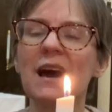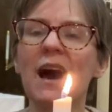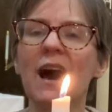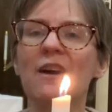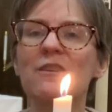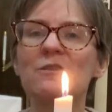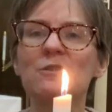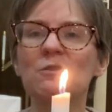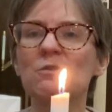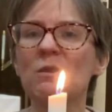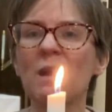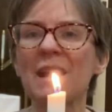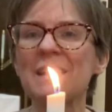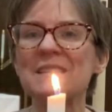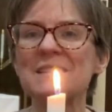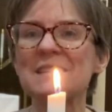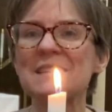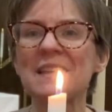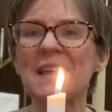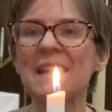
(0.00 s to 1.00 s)
of
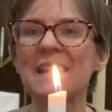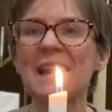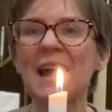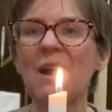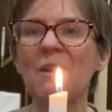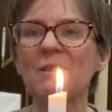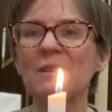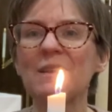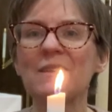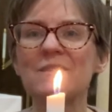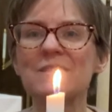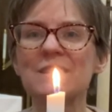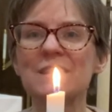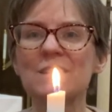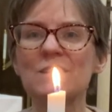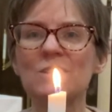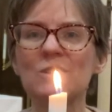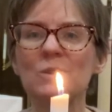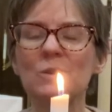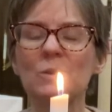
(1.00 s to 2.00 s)
Christ that now lives
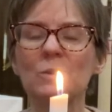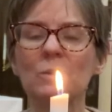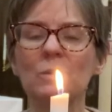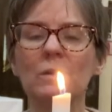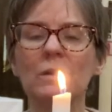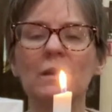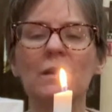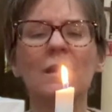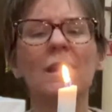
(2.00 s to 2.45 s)
in you.